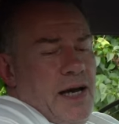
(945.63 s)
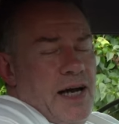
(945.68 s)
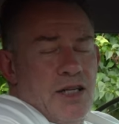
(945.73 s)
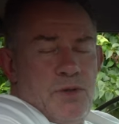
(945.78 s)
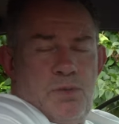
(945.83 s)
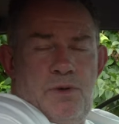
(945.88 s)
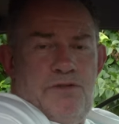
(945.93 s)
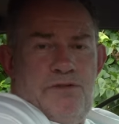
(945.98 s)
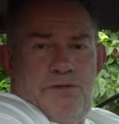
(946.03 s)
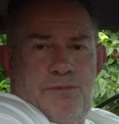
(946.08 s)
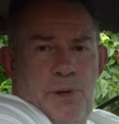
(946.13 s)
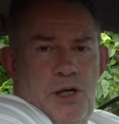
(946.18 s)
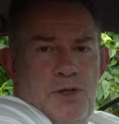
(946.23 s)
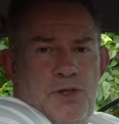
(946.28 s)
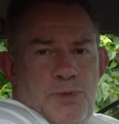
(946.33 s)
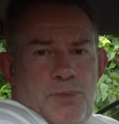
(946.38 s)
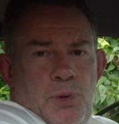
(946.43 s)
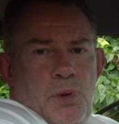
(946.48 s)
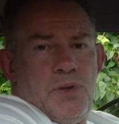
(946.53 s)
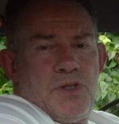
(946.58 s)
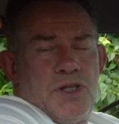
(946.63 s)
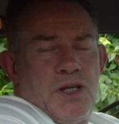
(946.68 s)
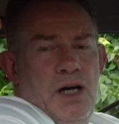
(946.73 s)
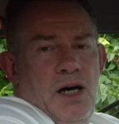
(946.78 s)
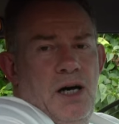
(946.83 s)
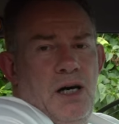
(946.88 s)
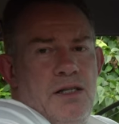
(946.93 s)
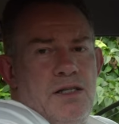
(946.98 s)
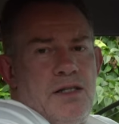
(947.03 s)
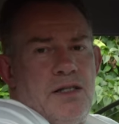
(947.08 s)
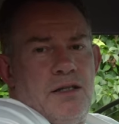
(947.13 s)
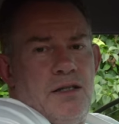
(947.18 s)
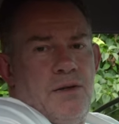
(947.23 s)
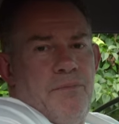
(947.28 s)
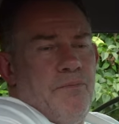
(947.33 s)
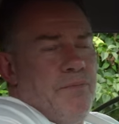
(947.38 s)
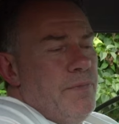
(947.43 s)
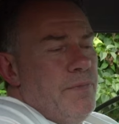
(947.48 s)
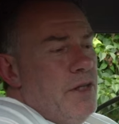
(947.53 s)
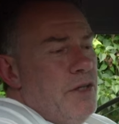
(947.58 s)
As with most sports cars,
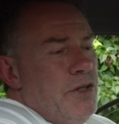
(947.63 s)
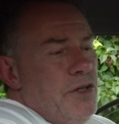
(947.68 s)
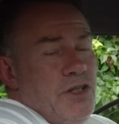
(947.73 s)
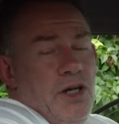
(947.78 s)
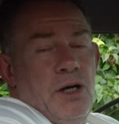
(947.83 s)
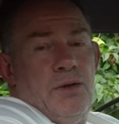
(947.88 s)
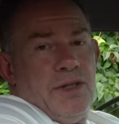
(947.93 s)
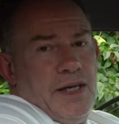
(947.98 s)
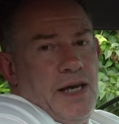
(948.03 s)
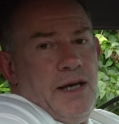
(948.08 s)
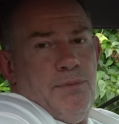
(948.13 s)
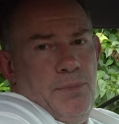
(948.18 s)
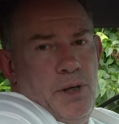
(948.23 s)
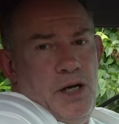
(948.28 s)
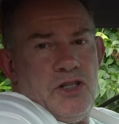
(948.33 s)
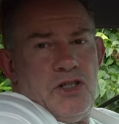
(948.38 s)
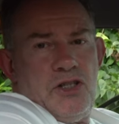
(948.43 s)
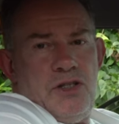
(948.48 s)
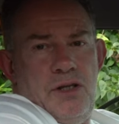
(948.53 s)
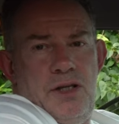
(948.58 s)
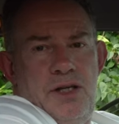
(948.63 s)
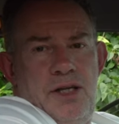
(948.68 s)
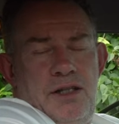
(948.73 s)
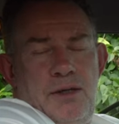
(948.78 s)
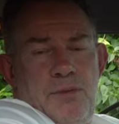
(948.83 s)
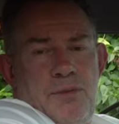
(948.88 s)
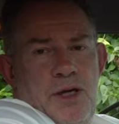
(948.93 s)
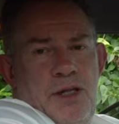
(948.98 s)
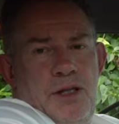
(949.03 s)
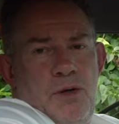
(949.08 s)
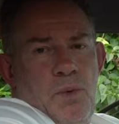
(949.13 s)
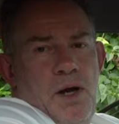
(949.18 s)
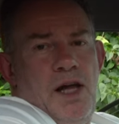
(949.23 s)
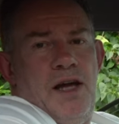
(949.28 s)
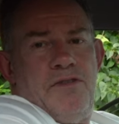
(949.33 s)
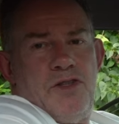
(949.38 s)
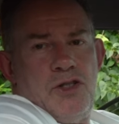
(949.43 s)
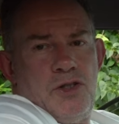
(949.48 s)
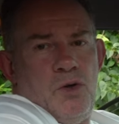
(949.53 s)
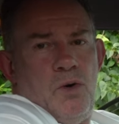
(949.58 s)
you don't get much in the in the way
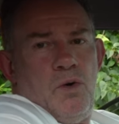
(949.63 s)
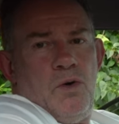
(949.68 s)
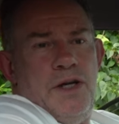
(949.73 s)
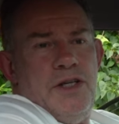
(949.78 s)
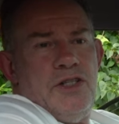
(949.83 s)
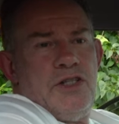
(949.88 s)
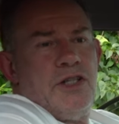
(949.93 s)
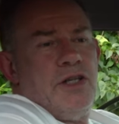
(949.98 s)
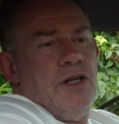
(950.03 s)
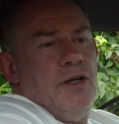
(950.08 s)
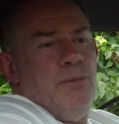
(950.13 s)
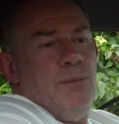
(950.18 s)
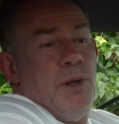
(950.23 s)
of storage